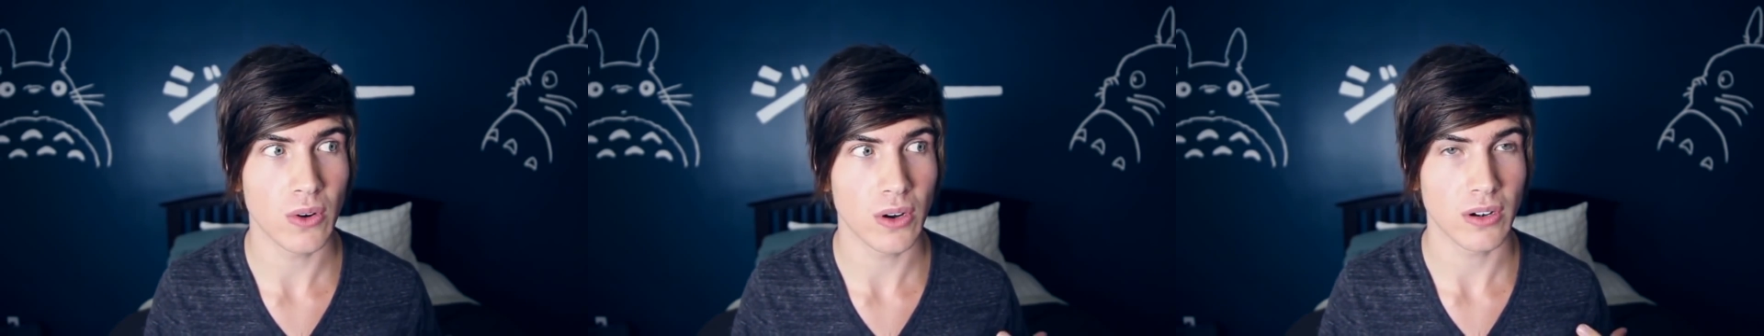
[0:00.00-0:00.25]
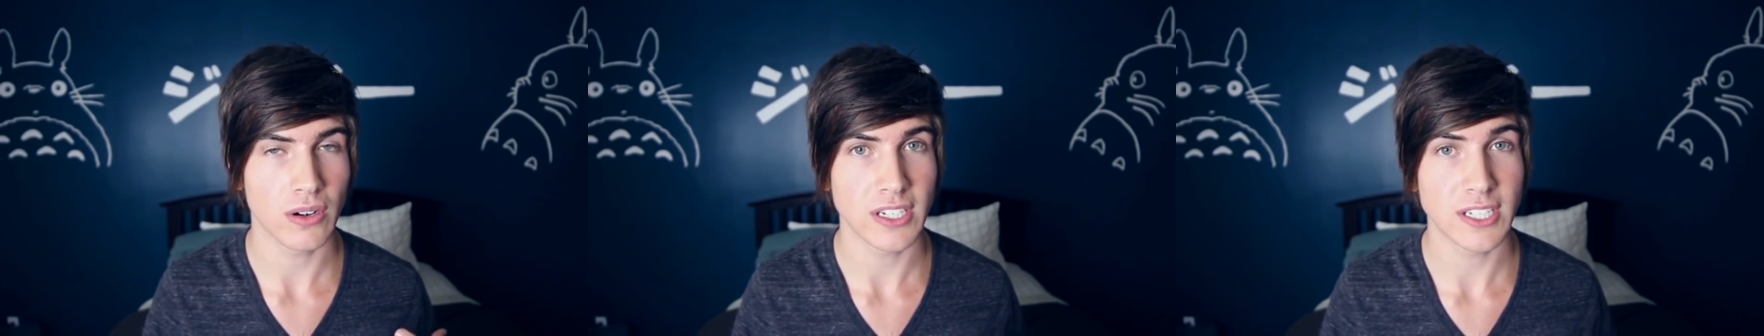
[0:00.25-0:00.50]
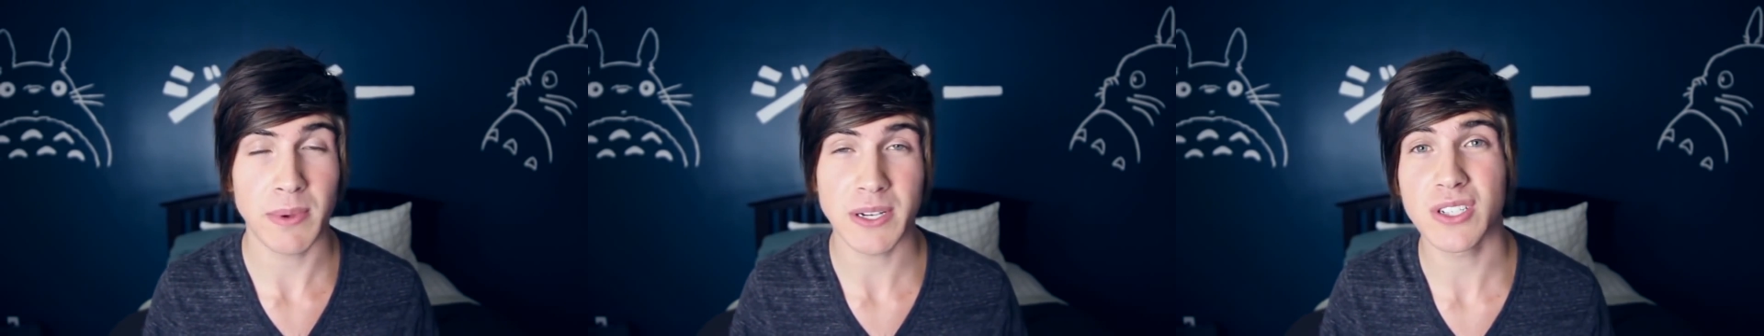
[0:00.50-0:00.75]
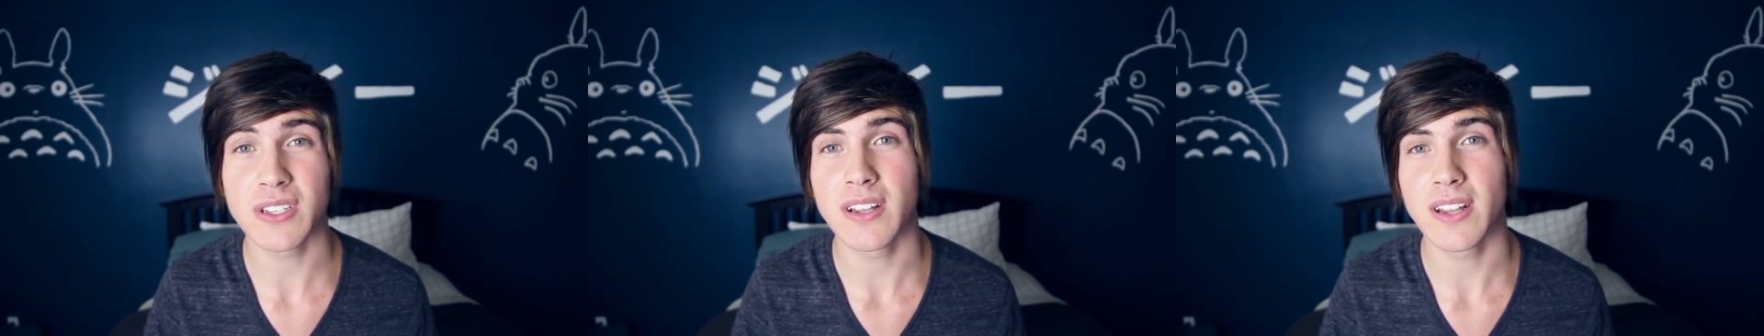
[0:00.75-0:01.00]
or
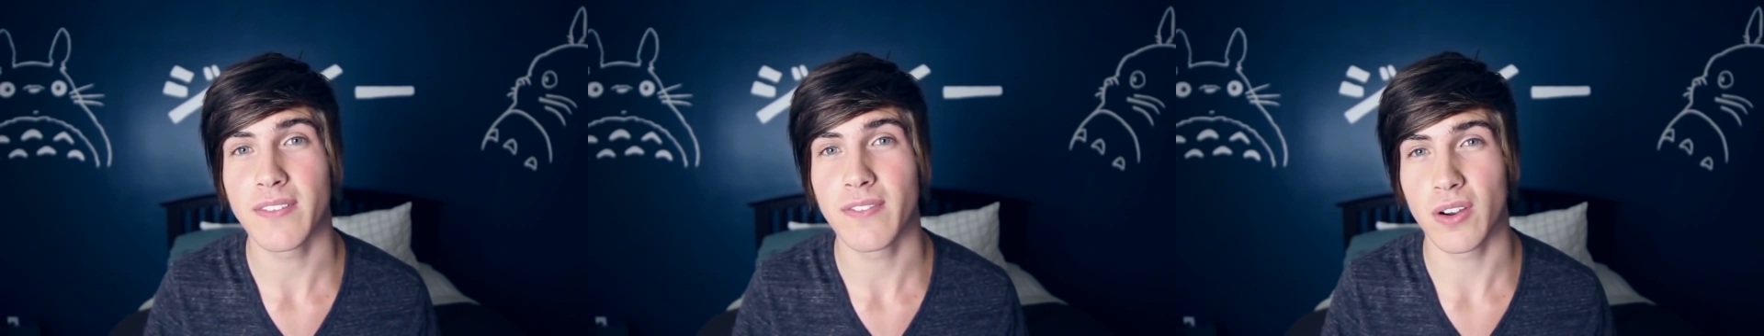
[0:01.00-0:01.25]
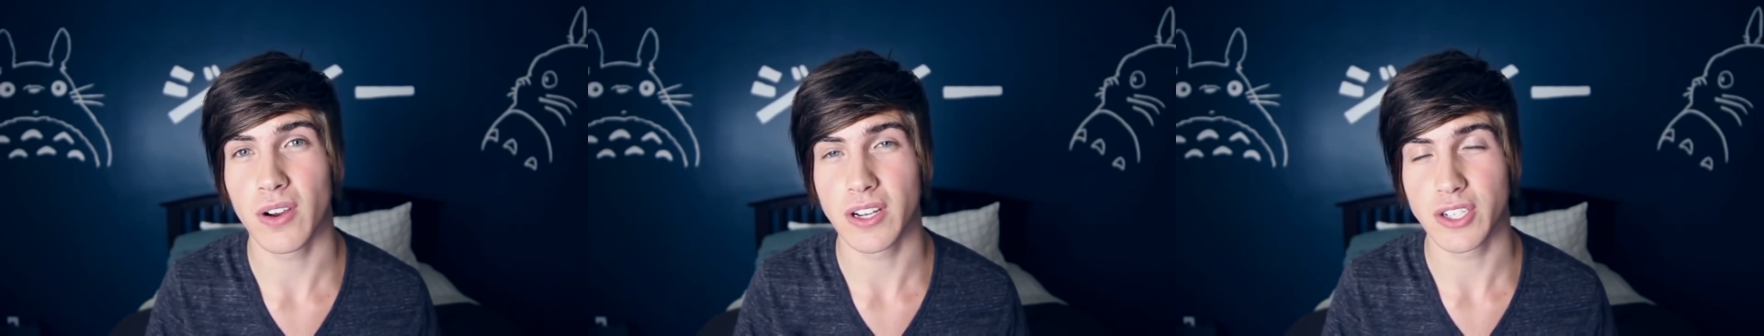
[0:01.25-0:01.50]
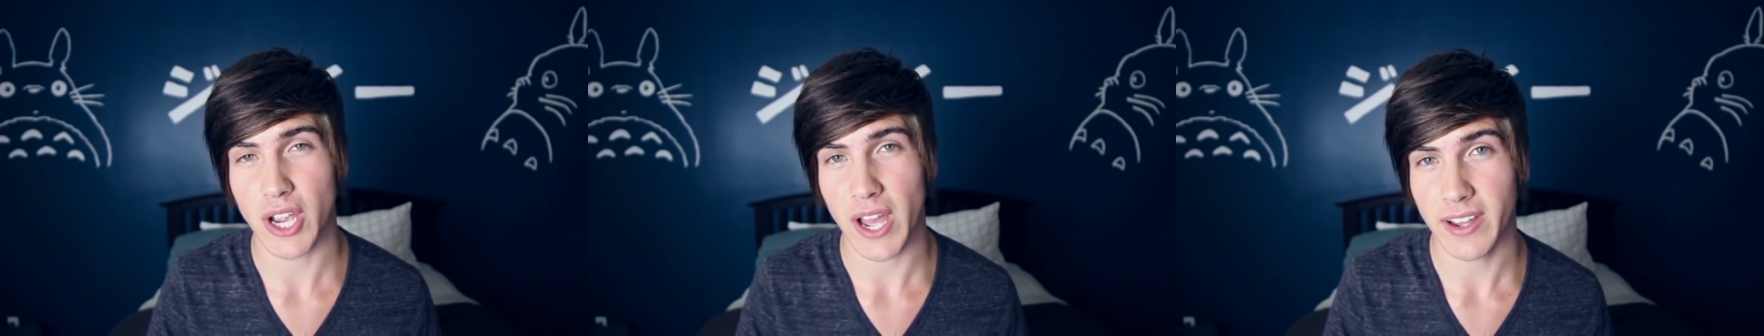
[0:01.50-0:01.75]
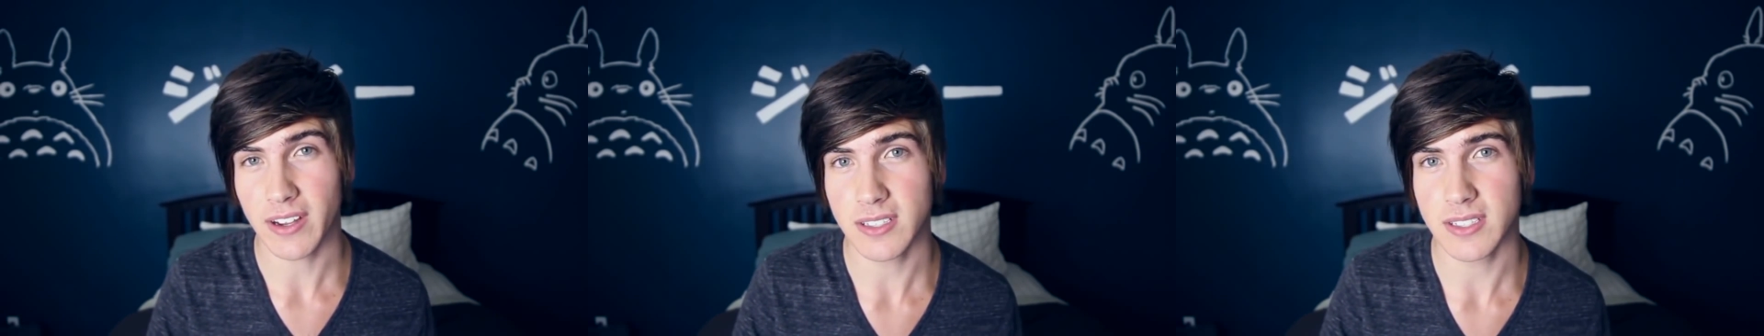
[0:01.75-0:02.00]
especially like for a
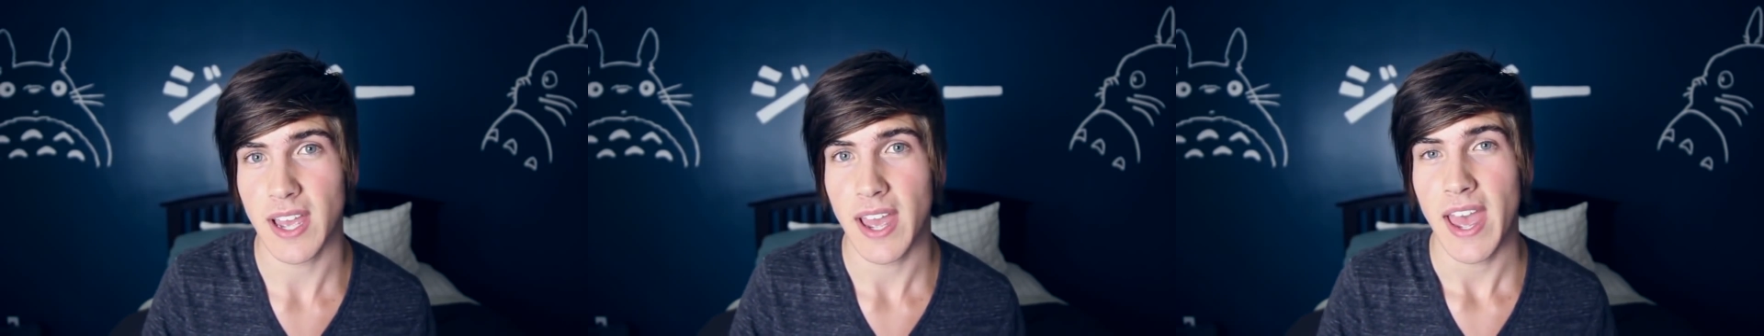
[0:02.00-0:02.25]
child,